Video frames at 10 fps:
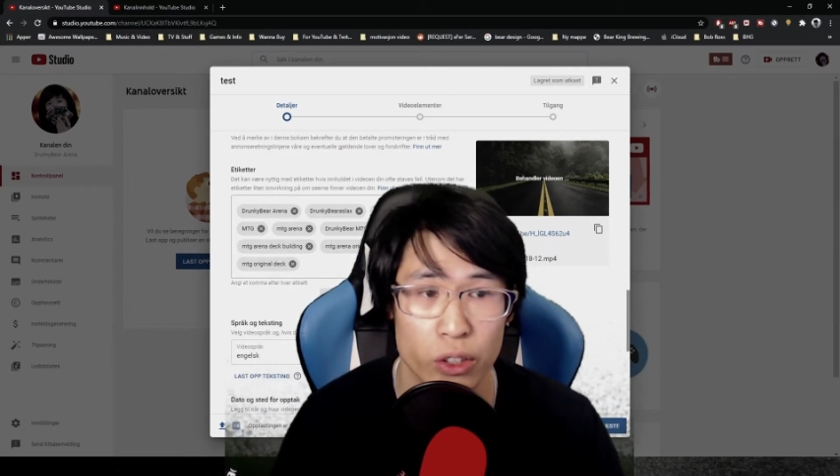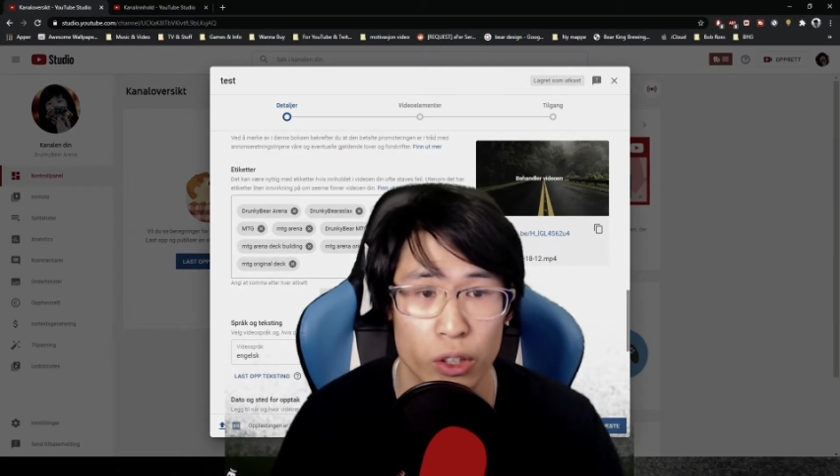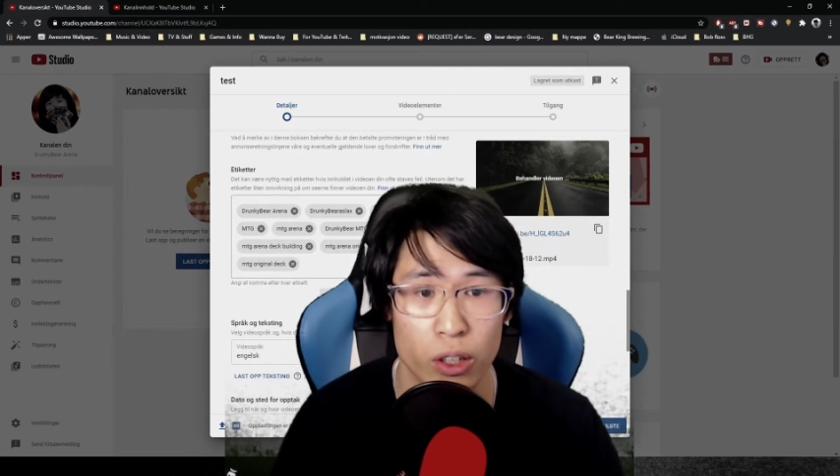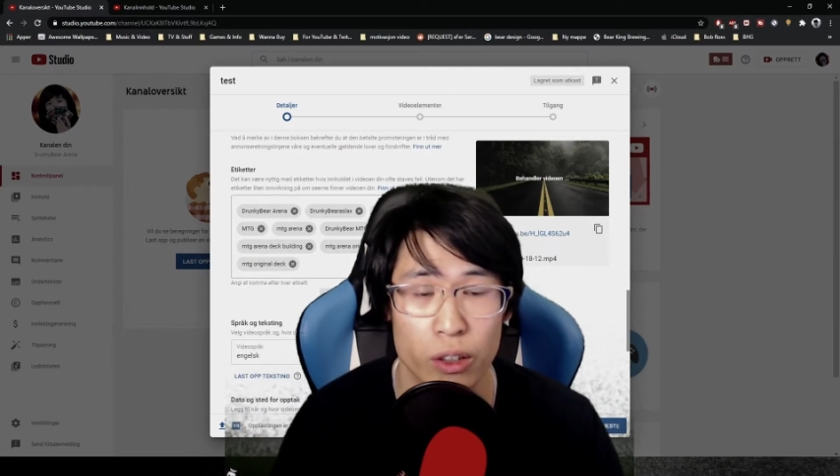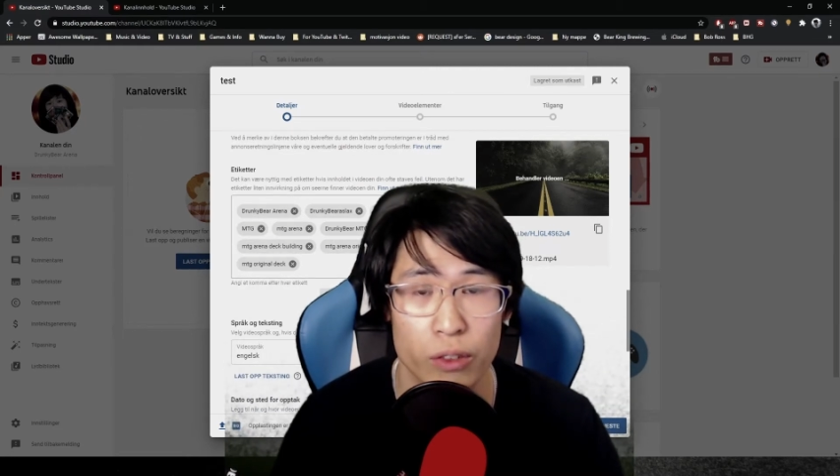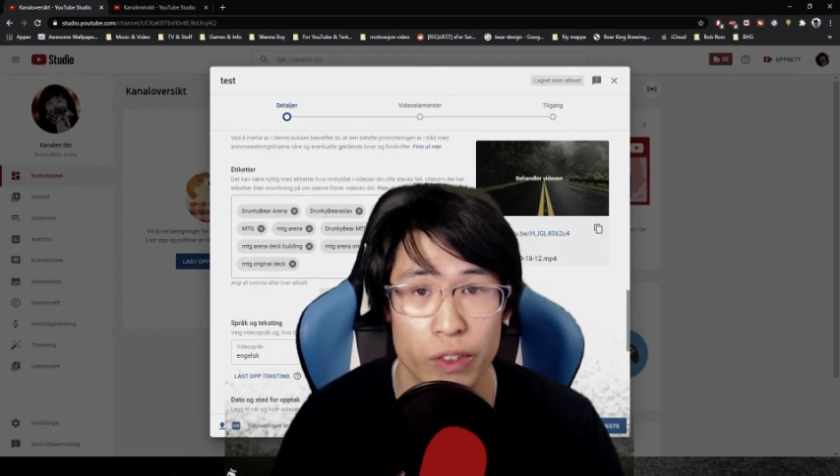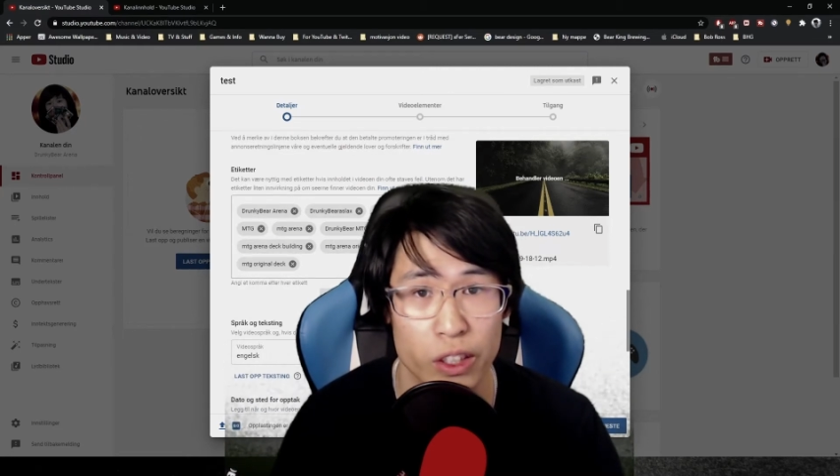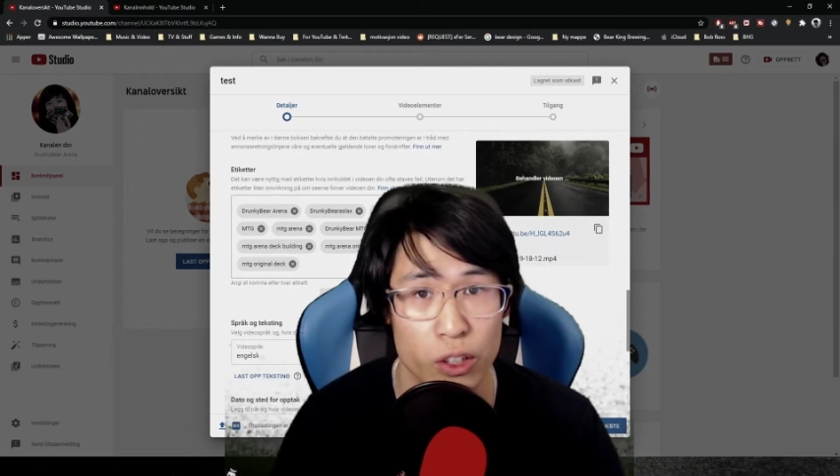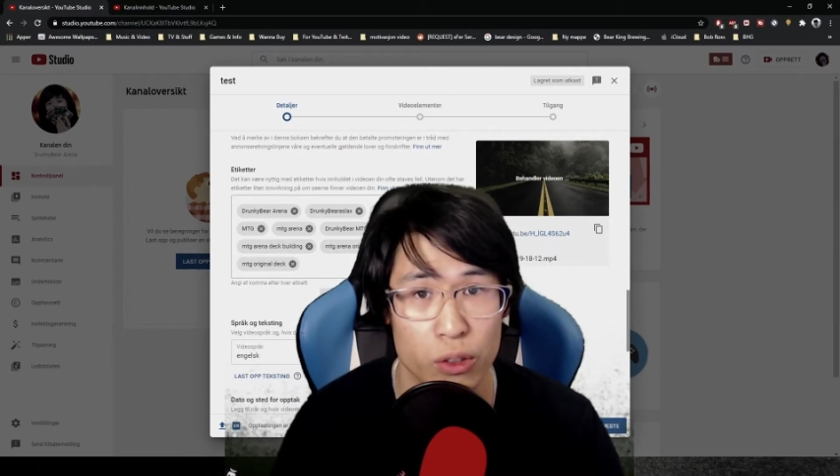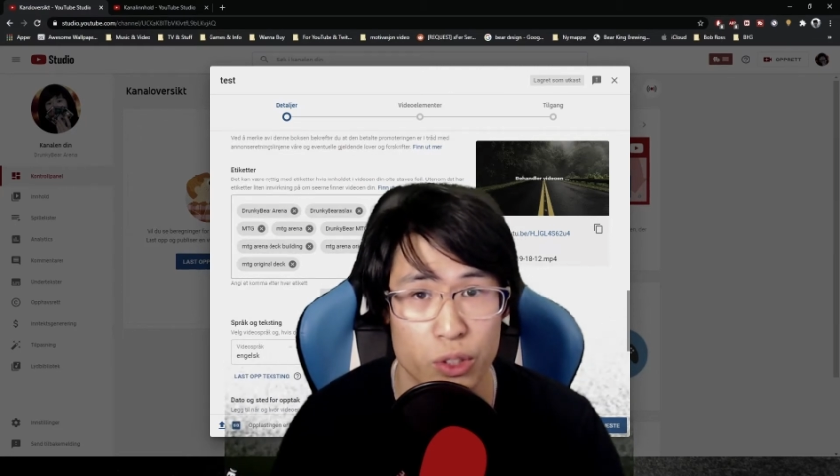your
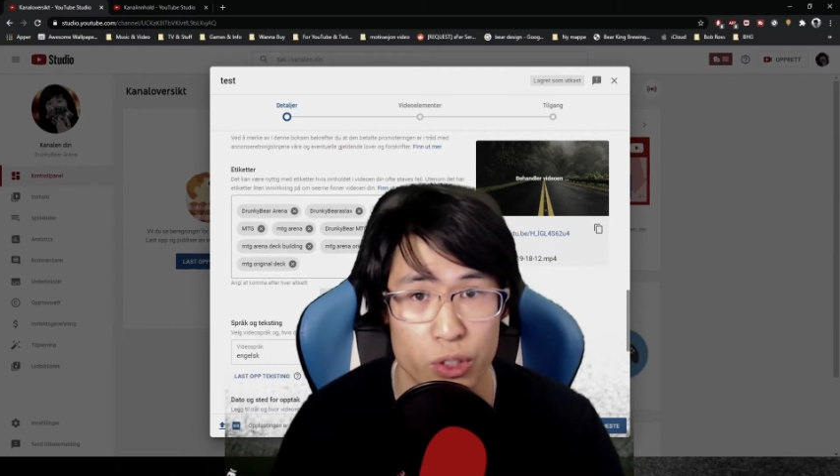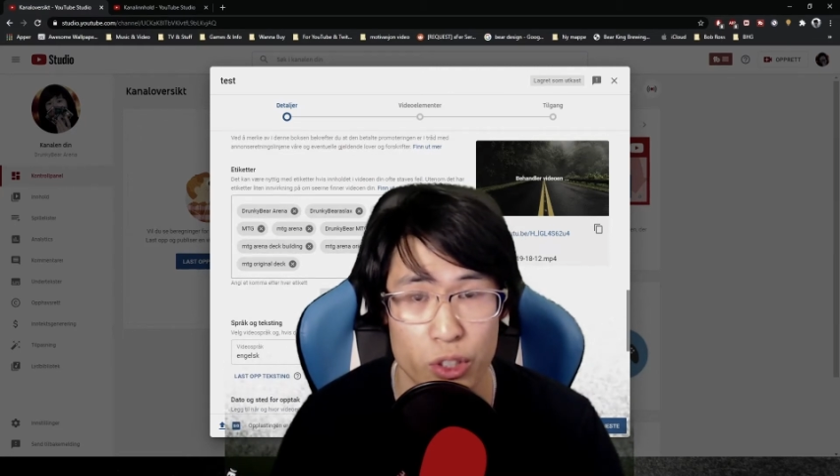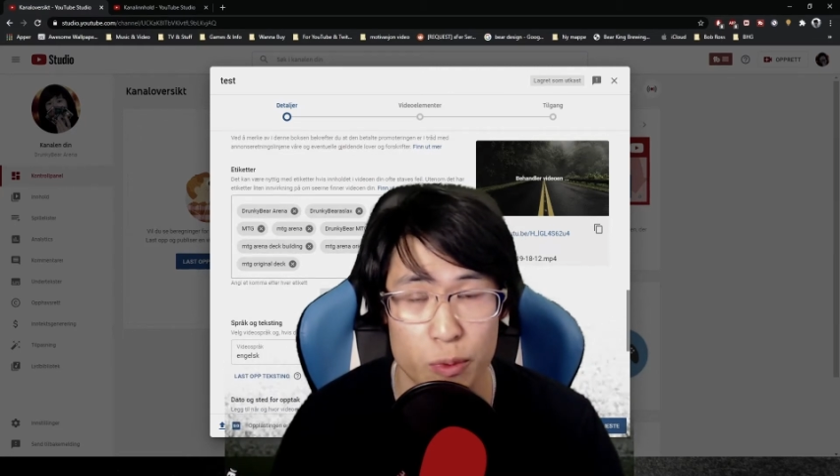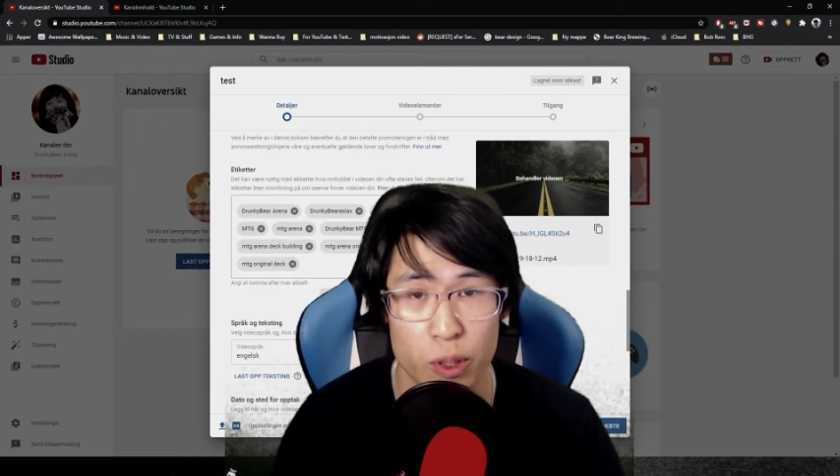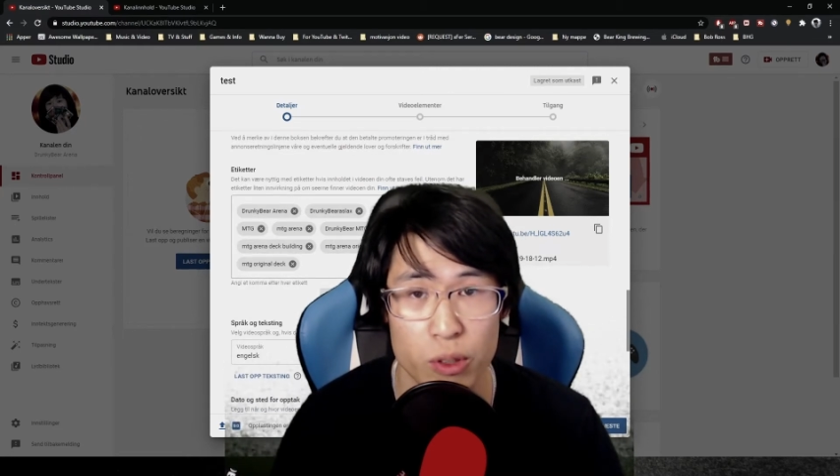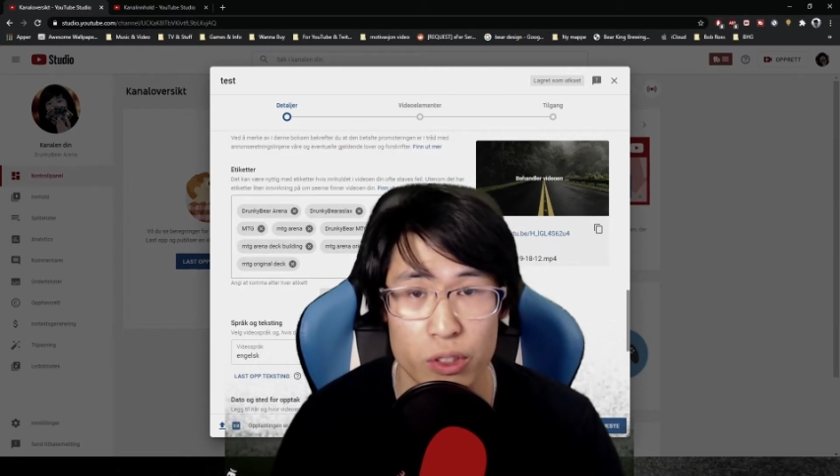video searchable.